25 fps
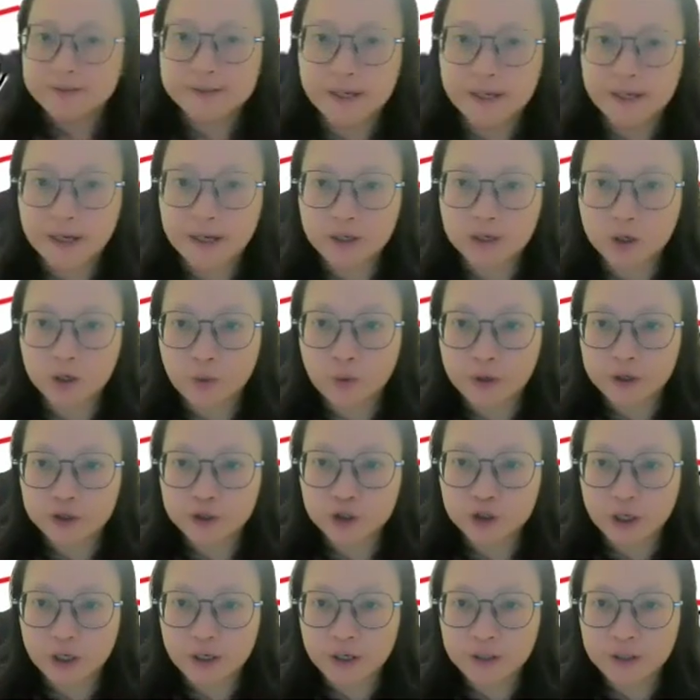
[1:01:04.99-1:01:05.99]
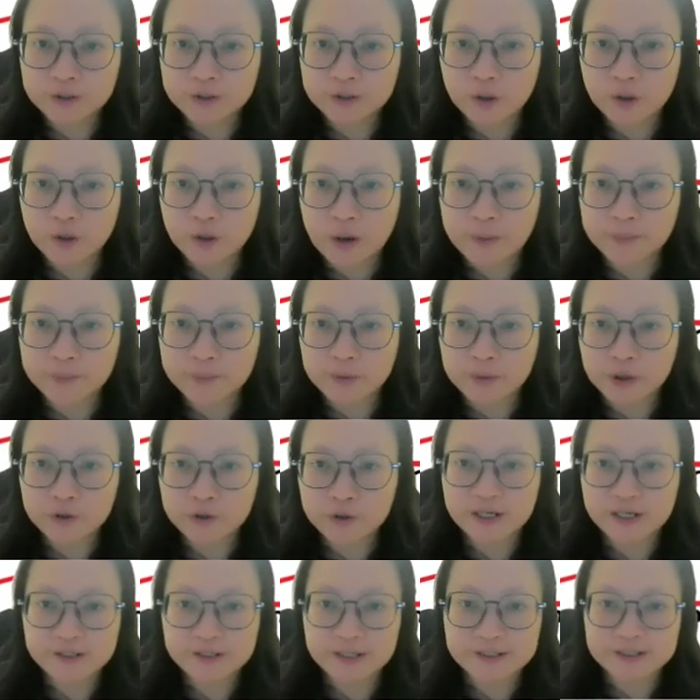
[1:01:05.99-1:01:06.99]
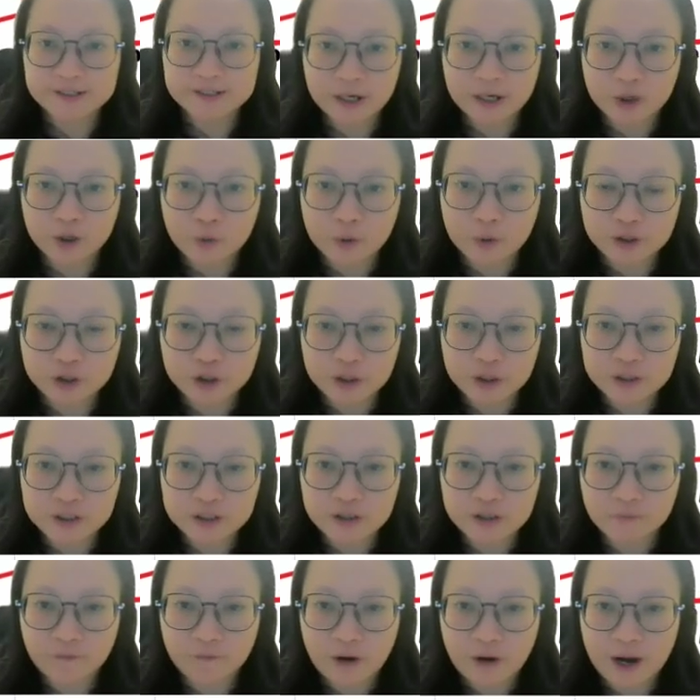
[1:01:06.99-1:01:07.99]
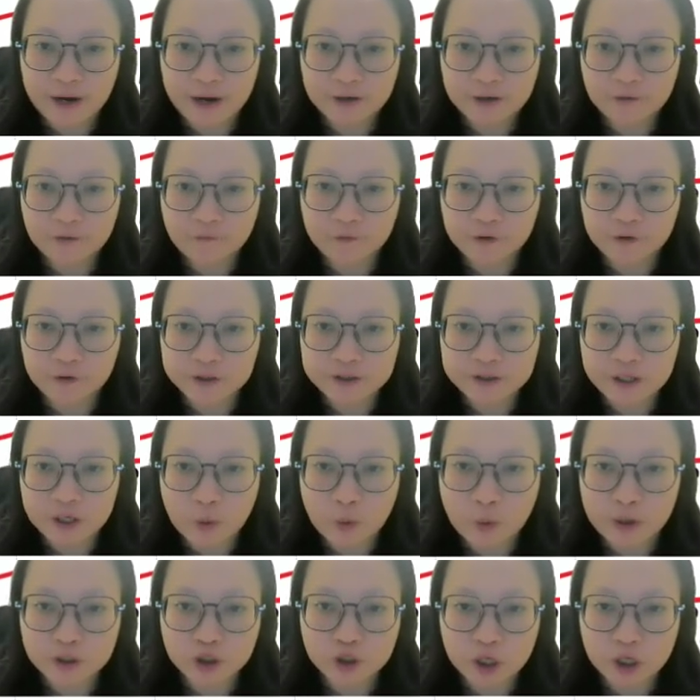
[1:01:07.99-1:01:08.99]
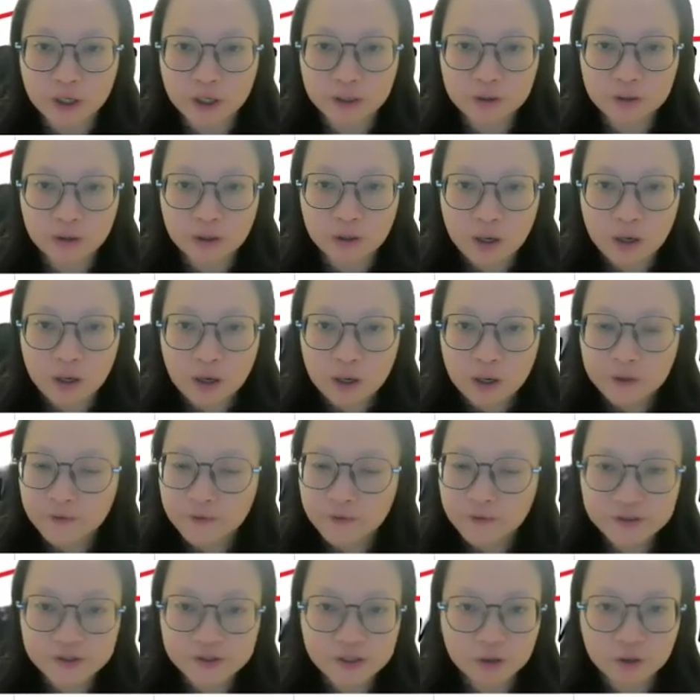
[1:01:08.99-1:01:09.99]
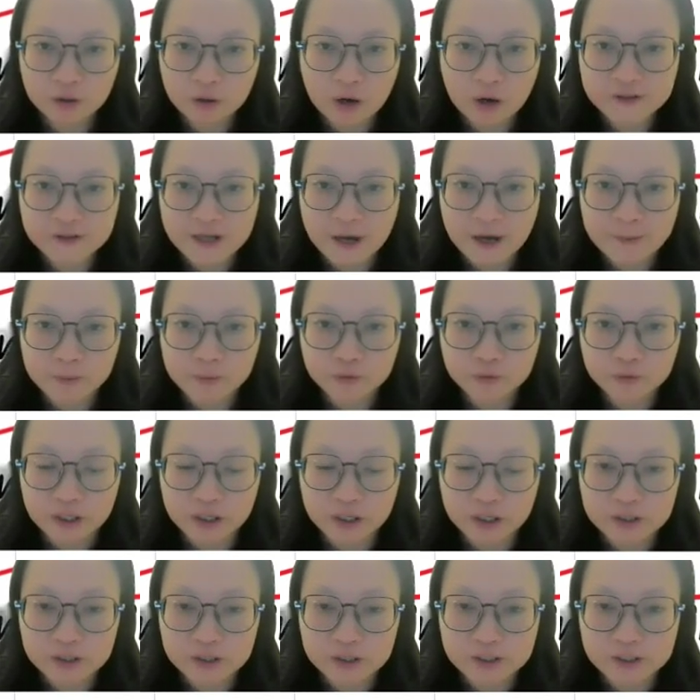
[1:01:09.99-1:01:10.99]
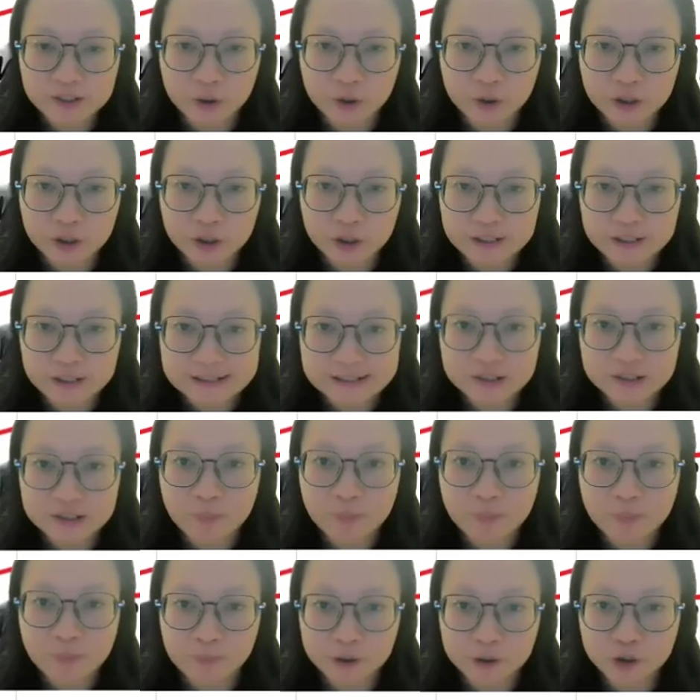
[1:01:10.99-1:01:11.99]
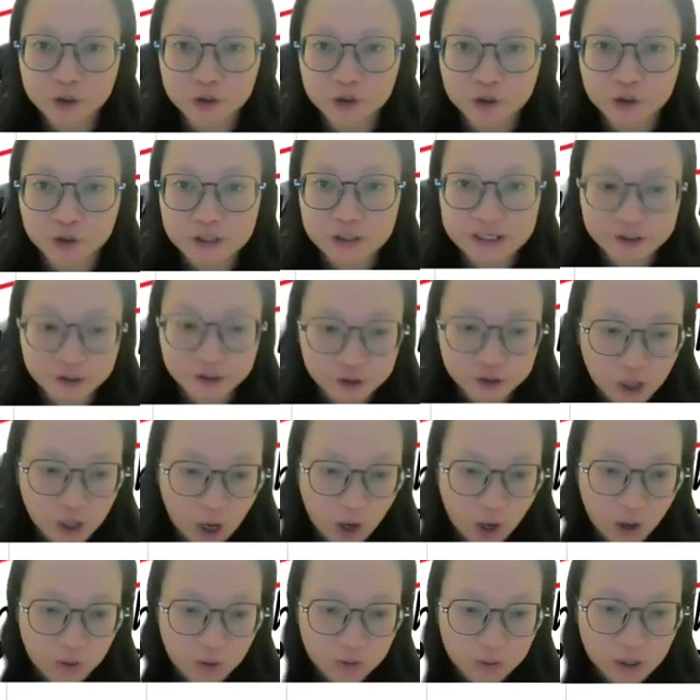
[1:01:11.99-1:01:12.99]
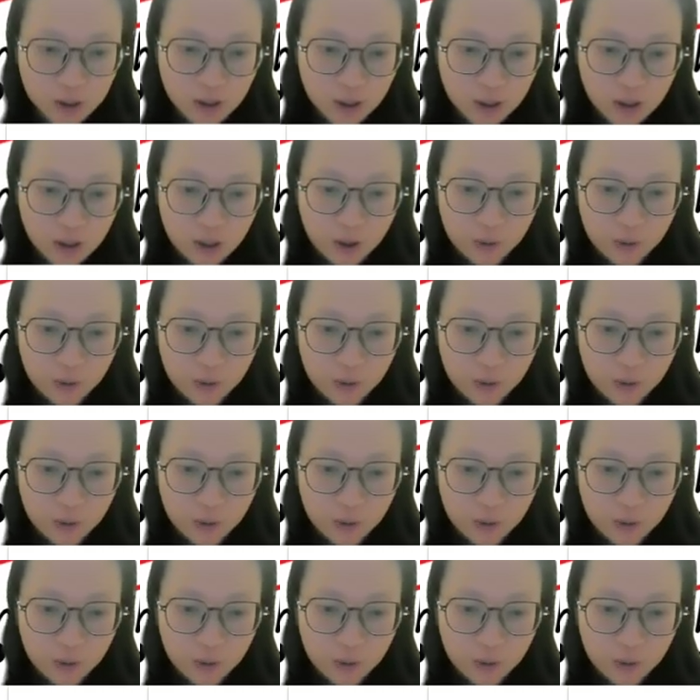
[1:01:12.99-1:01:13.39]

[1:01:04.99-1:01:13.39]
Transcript: Second equation, so I'm using the second equation, divide the first equation. There's a lot of simultaneous equation in this paper, don't you think so?